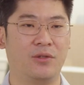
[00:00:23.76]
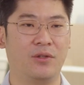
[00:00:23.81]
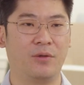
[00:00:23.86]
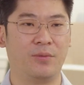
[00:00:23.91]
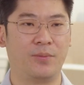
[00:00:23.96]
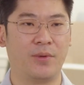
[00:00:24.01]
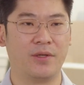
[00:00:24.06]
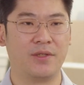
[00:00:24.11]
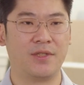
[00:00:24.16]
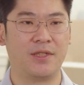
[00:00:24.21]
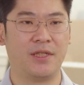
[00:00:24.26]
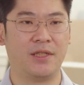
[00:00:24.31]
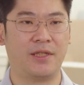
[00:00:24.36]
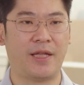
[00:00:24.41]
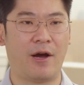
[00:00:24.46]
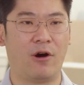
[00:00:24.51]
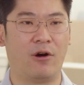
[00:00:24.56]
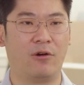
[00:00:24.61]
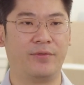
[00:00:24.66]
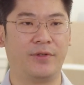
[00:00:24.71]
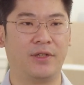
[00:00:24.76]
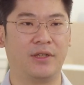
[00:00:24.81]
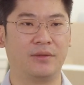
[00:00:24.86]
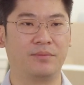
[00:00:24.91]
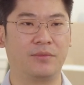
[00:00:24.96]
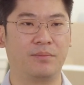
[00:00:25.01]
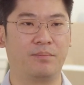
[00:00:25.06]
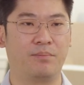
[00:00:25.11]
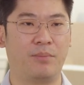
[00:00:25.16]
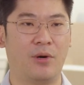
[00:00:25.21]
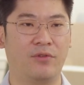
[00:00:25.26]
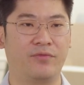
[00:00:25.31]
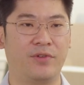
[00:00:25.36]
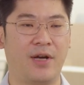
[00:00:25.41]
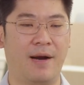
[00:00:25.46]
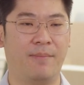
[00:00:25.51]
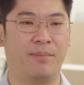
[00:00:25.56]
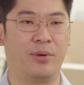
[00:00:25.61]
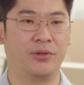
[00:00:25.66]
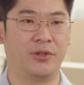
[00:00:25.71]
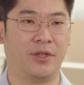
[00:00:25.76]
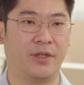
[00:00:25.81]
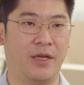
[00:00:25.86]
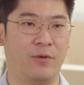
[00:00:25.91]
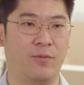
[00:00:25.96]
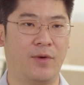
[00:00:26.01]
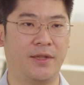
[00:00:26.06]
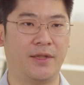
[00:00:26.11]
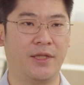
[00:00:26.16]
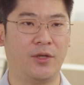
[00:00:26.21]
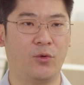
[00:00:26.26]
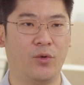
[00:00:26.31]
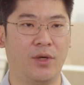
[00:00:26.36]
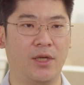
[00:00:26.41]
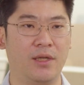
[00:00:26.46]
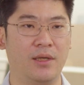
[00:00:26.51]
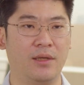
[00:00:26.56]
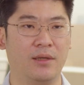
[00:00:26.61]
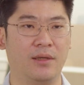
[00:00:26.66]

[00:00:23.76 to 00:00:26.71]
university that offer both component in one degree.